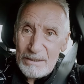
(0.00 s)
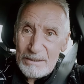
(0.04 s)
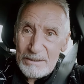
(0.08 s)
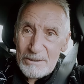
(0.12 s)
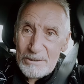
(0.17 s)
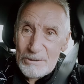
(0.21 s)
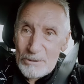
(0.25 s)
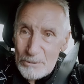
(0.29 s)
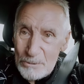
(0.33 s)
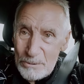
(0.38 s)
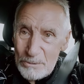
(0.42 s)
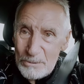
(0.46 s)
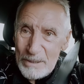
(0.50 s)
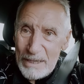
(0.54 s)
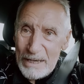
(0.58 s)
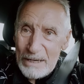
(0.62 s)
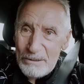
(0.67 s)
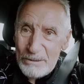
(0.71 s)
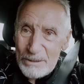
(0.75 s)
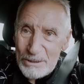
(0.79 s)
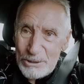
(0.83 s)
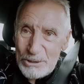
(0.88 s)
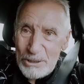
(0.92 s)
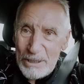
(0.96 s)
through
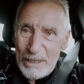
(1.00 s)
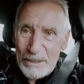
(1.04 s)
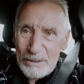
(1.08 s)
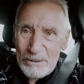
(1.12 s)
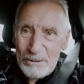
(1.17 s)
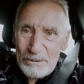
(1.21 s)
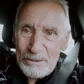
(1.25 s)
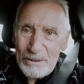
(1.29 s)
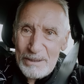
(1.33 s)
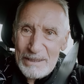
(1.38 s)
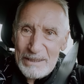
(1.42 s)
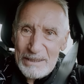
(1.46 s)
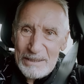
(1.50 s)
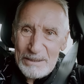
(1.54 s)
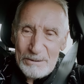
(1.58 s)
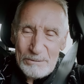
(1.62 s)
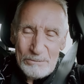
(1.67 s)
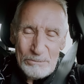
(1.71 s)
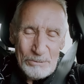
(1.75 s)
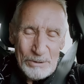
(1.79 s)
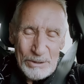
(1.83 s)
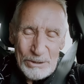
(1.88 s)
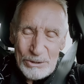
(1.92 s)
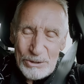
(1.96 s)
our channel,
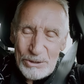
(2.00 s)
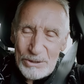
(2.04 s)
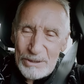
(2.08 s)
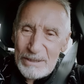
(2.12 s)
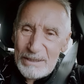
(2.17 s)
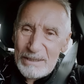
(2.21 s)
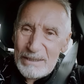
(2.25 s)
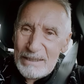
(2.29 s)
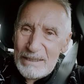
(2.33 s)
which